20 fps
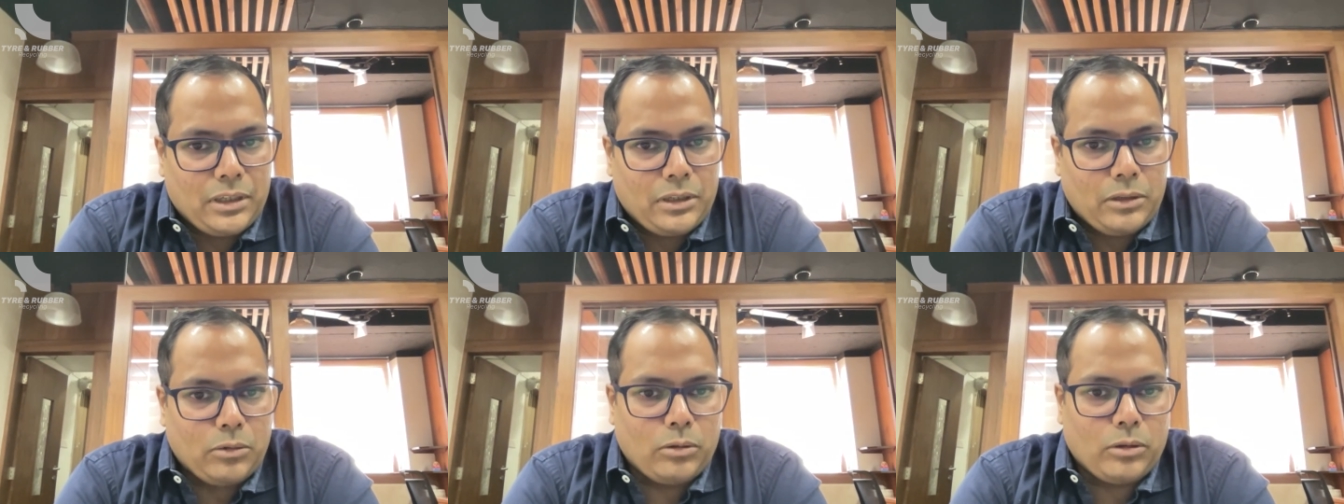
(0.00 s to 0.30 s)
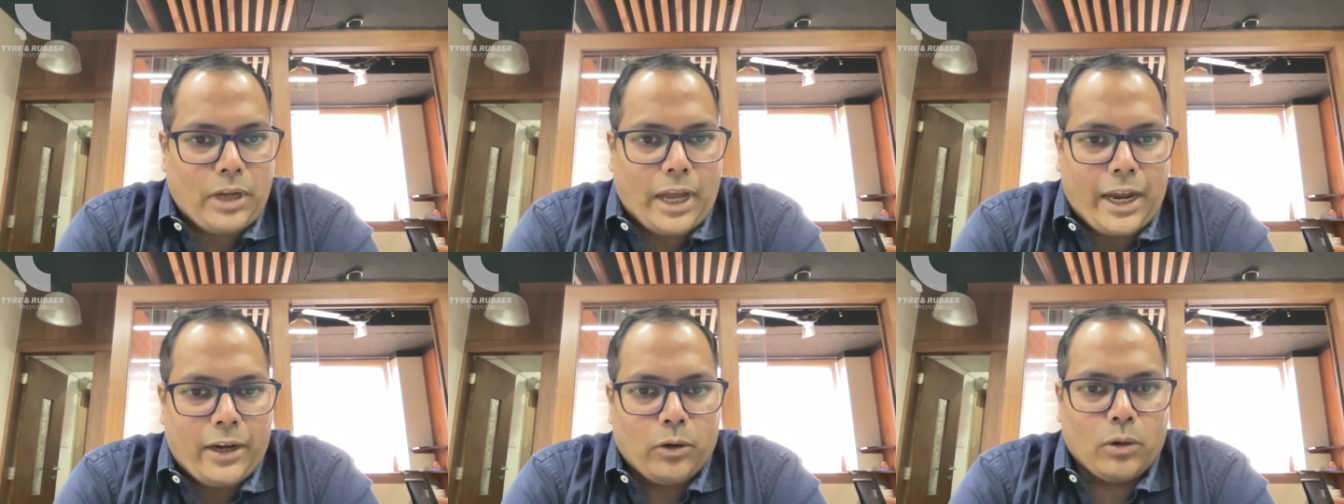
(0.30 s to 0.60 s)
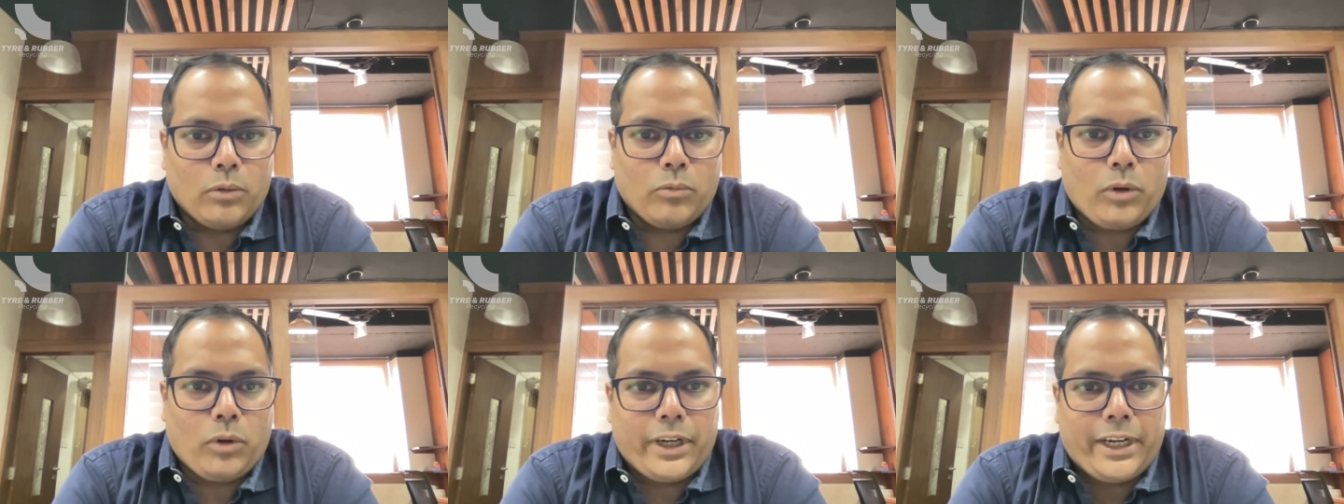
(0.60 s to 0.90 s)
you know i
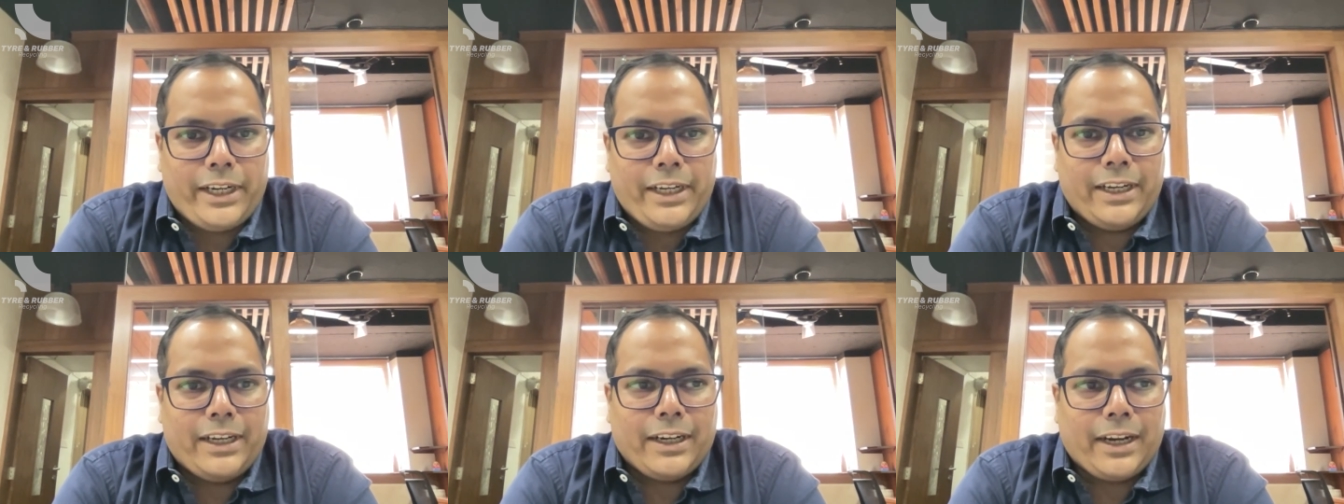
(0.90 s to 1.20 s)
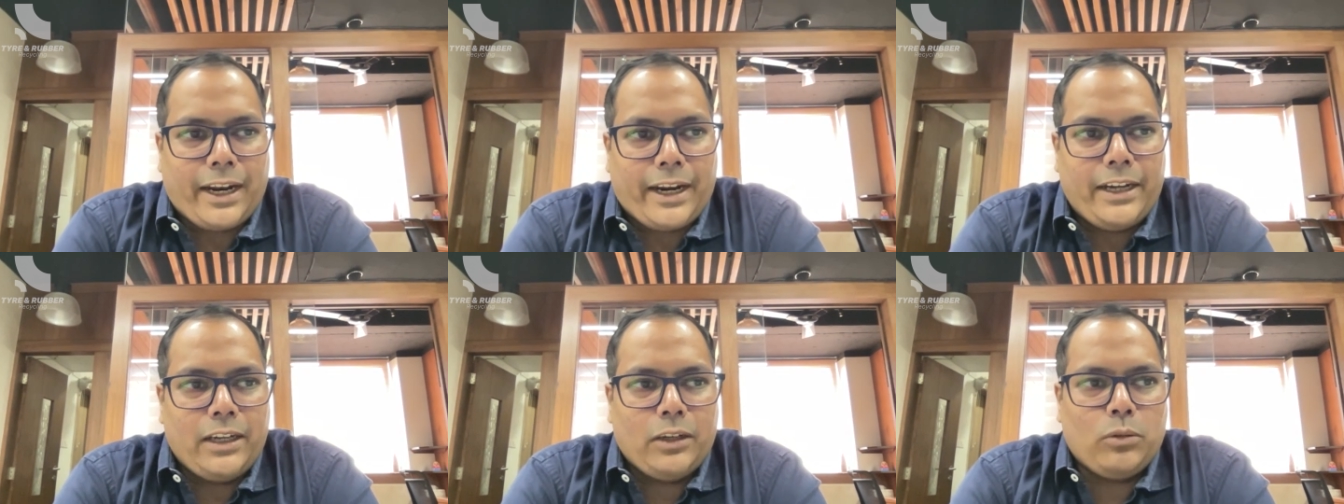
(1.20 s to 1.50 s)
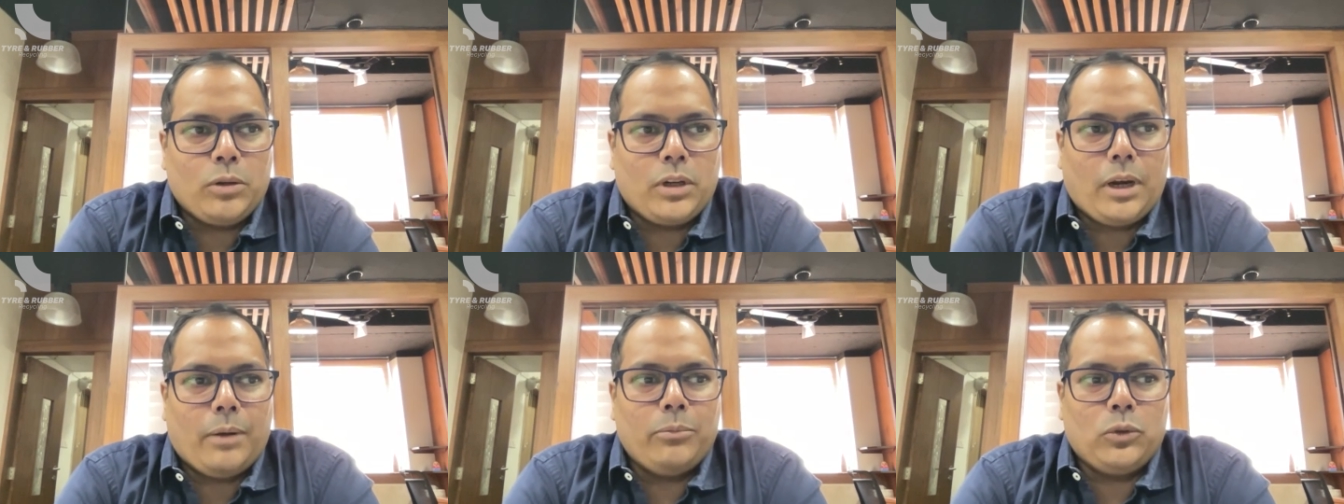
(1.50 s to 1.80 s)
don't want any client
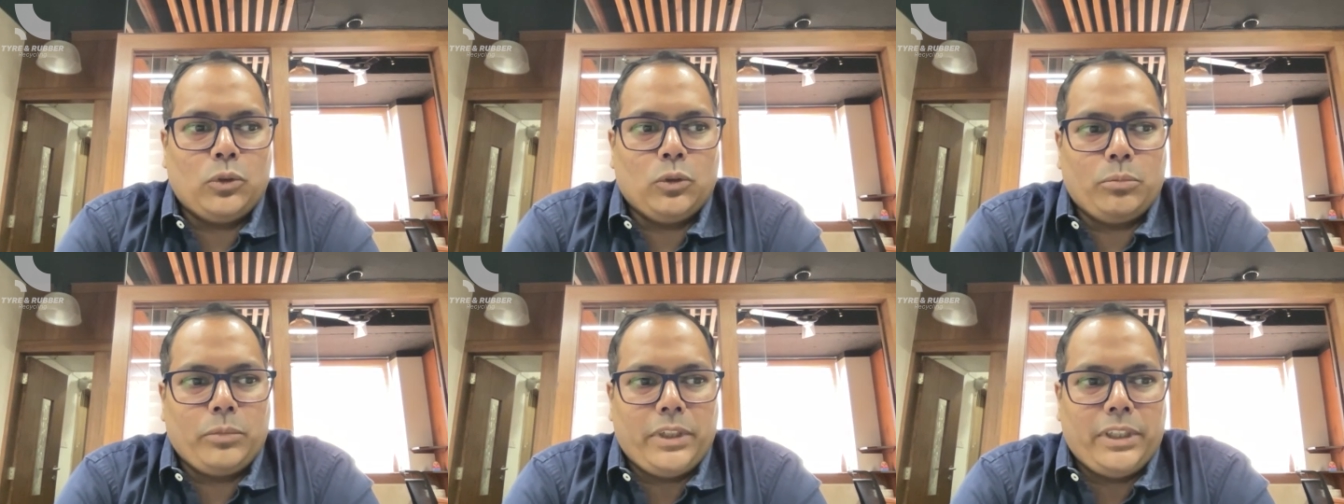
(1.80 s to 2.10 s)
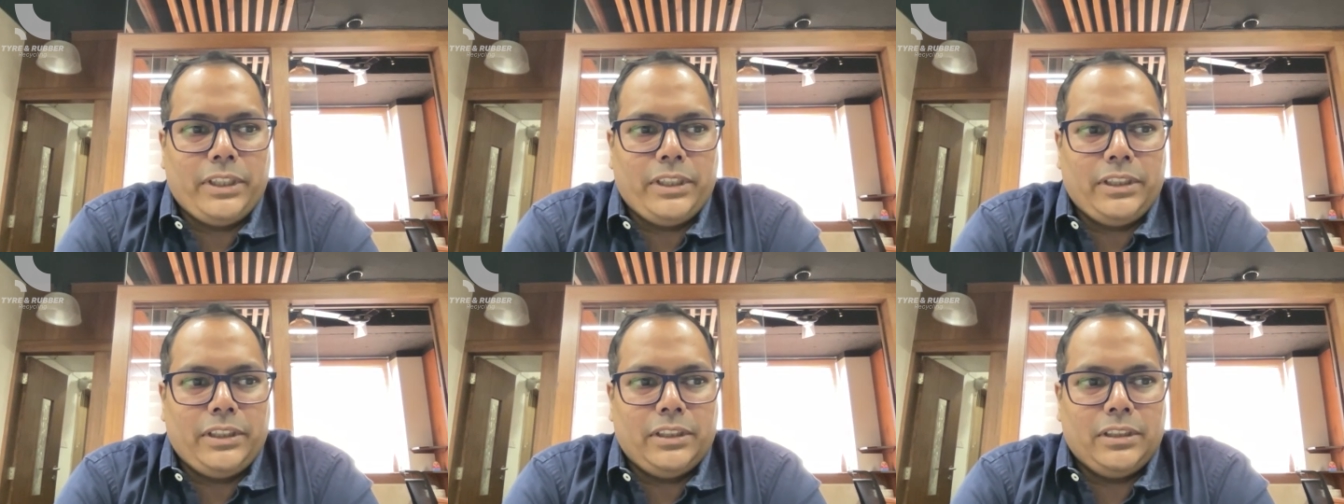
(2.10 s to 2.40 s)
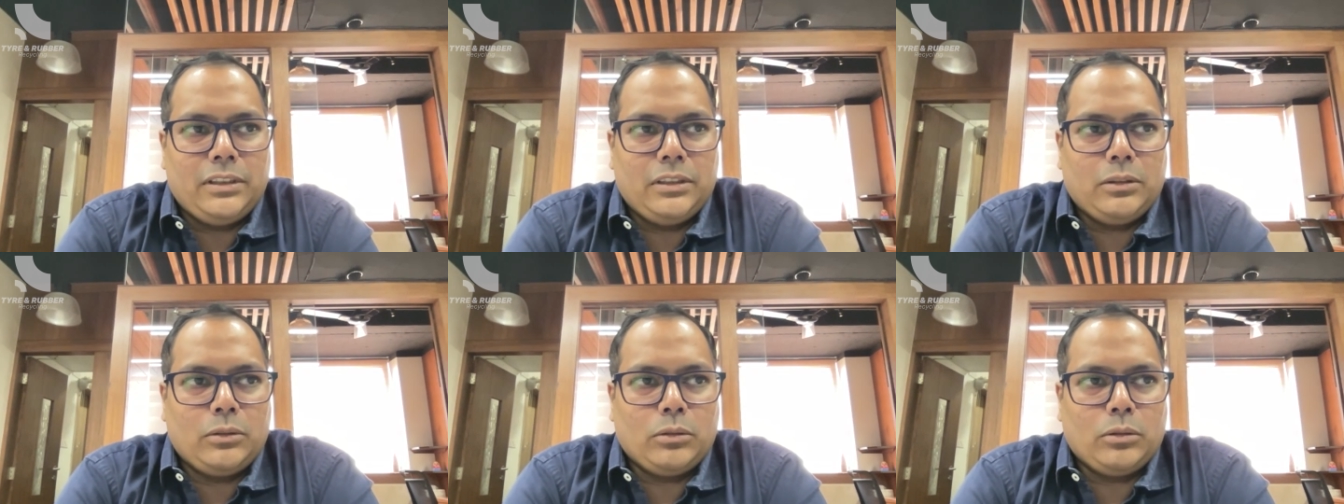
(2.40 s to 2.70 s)
to come to me
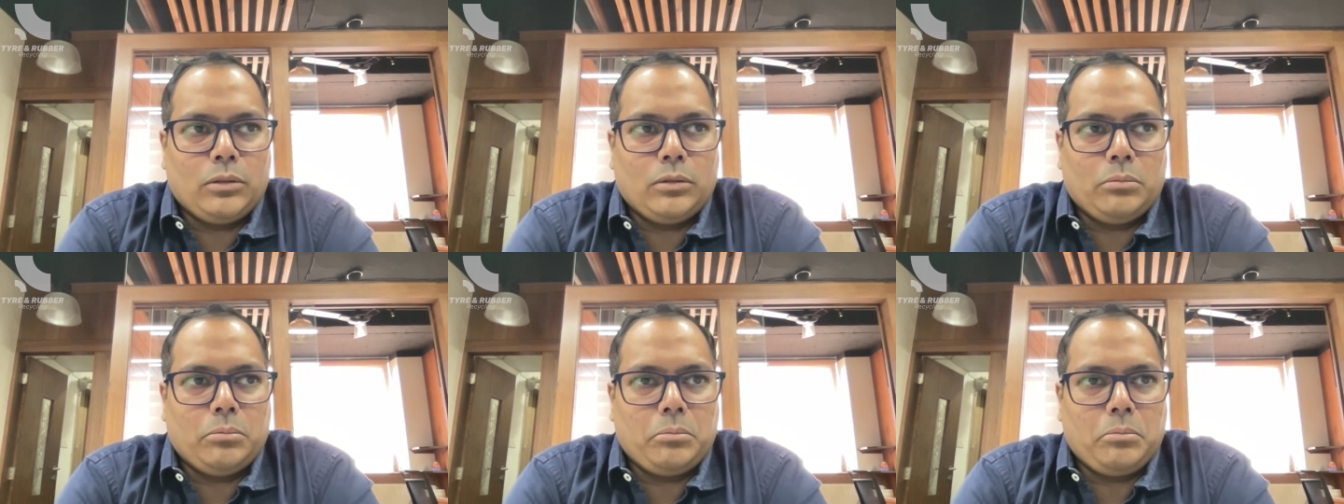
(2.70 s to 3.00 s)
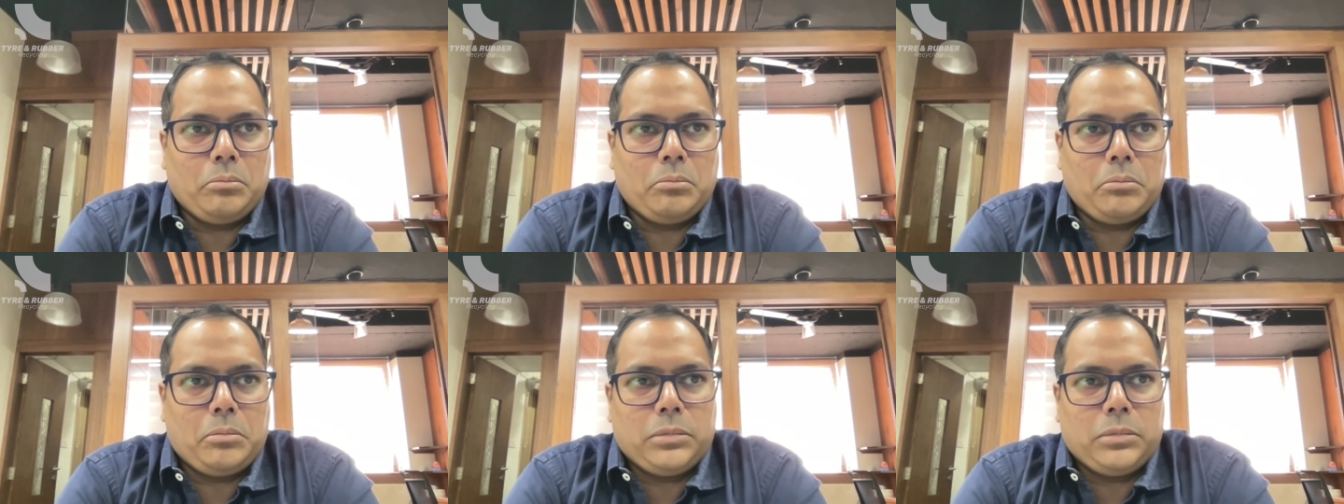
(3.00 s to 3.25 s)
you know